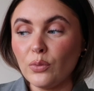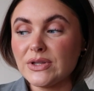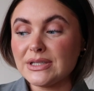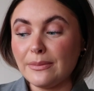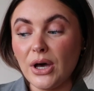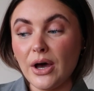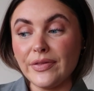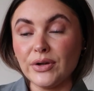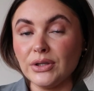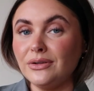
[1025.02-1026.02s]
with some
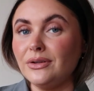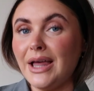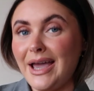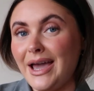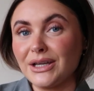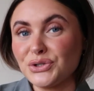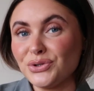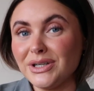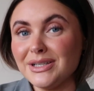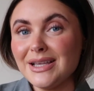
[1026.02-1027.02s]
other little
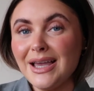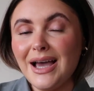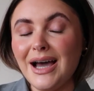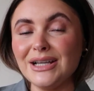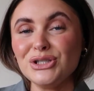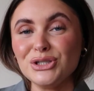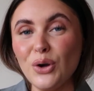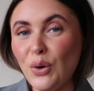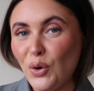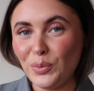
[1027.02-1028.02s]
extras. I
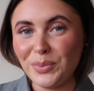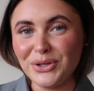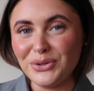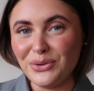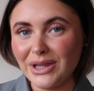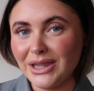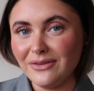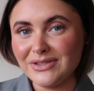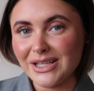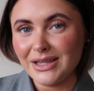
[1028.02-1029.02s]
so hope you
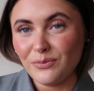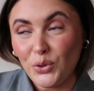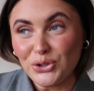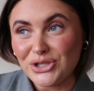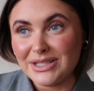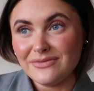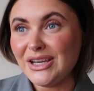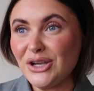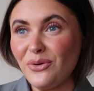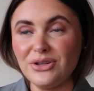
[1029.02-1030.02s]
loved watching this
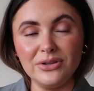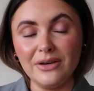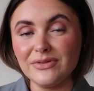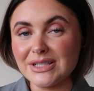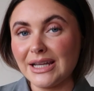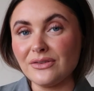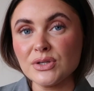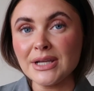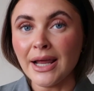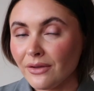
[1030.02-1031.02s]
video and you love this kind of
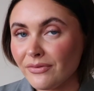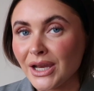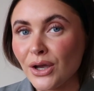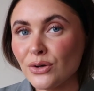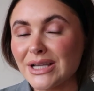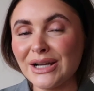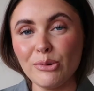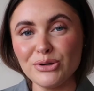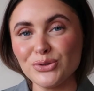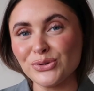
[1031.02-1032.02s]
style of videos. I
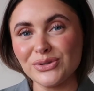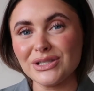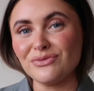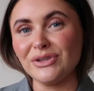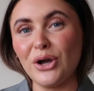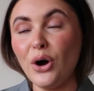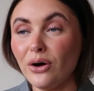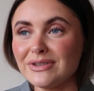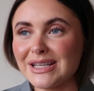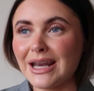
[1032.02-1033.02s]
know I don't do these really
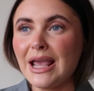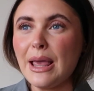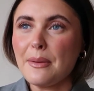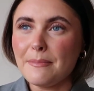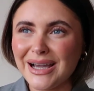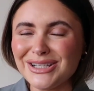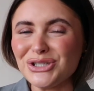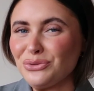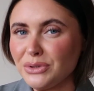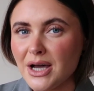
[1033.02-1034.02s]
often, but I
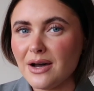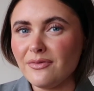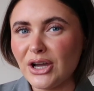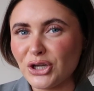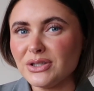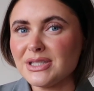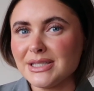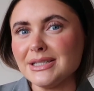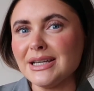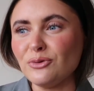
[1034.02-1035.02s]
do love a good
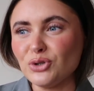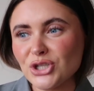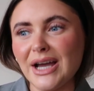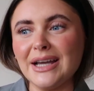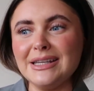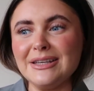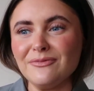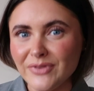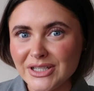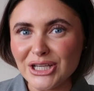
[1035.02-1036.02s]
sit down chatty
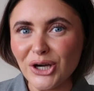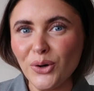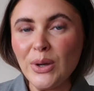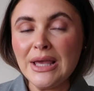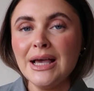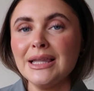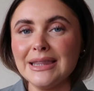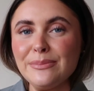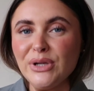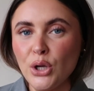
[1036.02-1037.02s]
video.
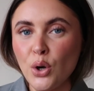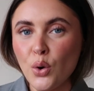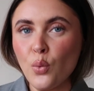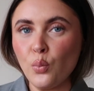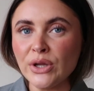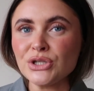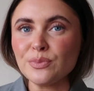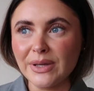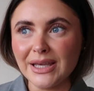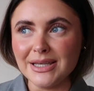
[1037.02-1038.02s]
Let me know
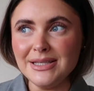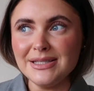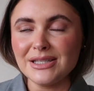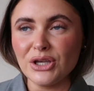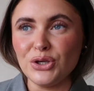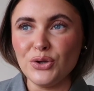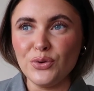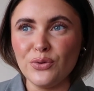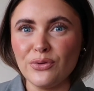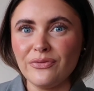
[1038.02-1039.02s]
which piece
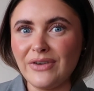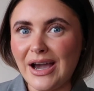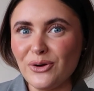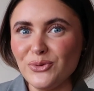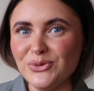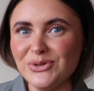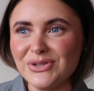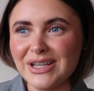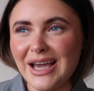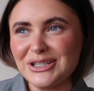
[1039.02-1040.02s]
you
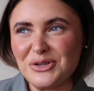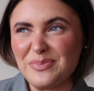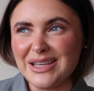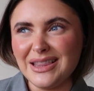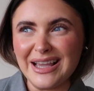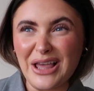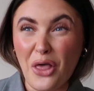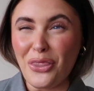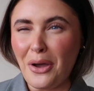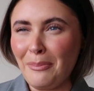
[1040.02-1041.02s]
found to be
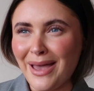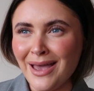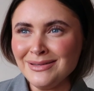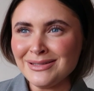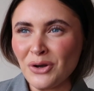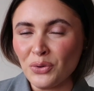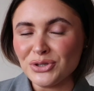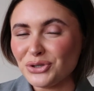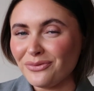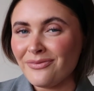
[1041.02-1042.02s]
like the best or
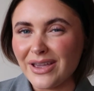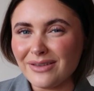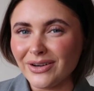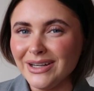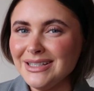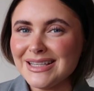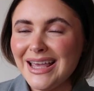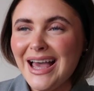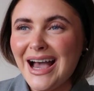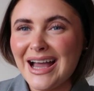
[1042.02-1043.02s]
is your favorite,
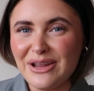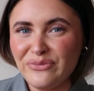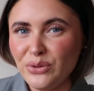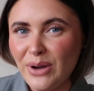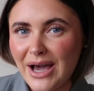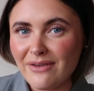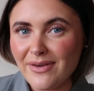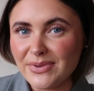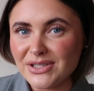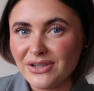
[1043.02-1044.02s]
and if you have
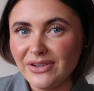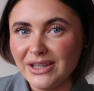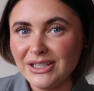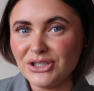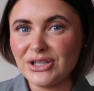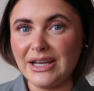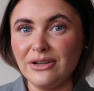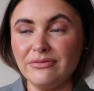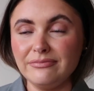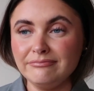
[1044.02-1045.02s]
a Bicester Village kind of